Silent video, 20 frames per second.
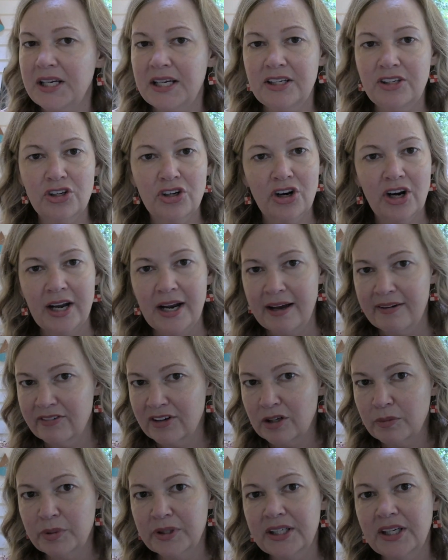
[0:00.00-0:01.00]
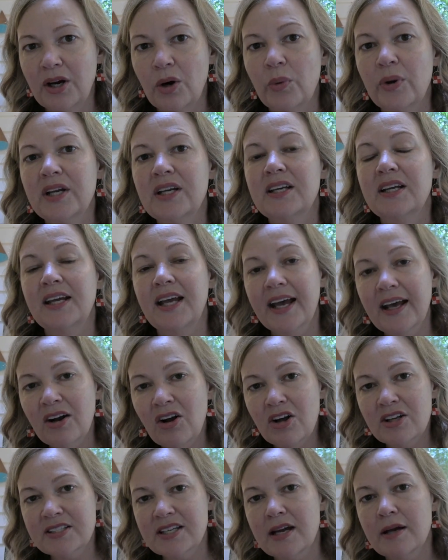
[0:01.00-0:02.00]
mean you're inevitably going to get
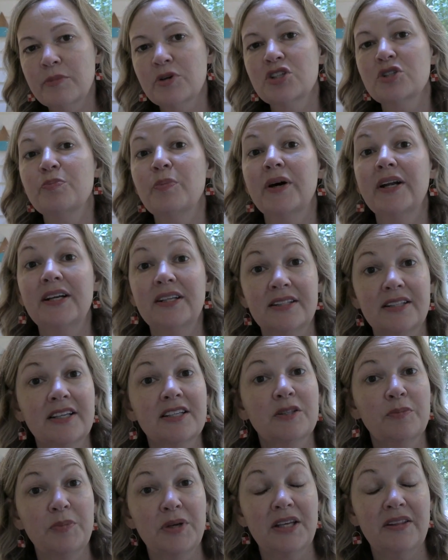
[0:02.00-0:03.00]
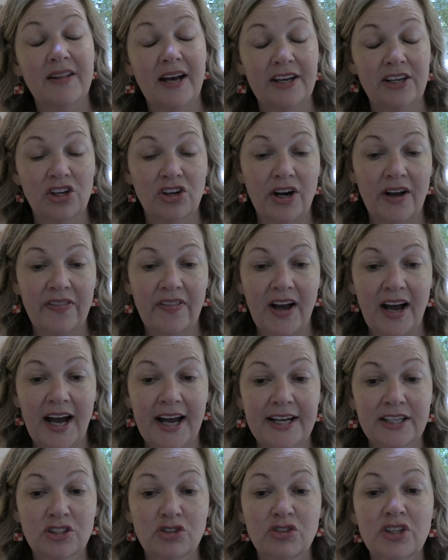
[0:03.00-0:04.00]
Alzheimer's, but it does mean that you're at the
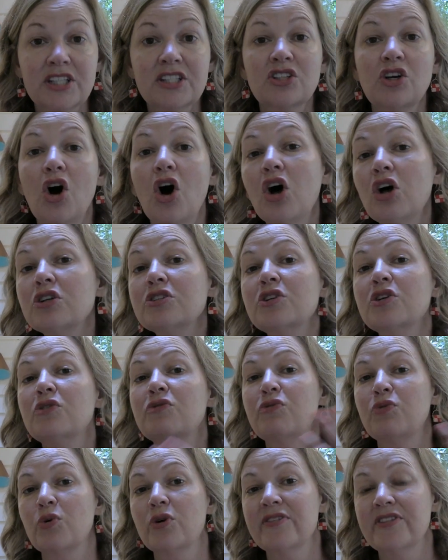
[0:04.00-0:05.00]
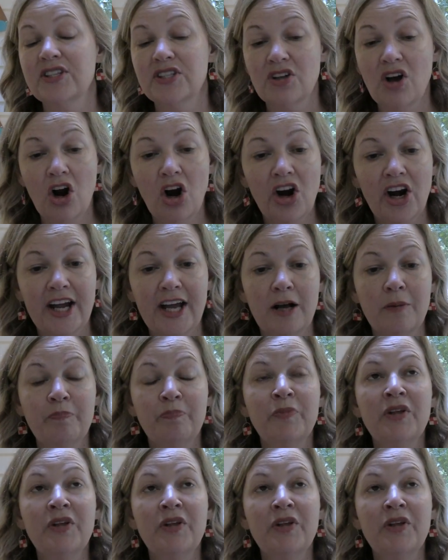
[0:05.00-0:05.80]
highest risk also for this ARIA.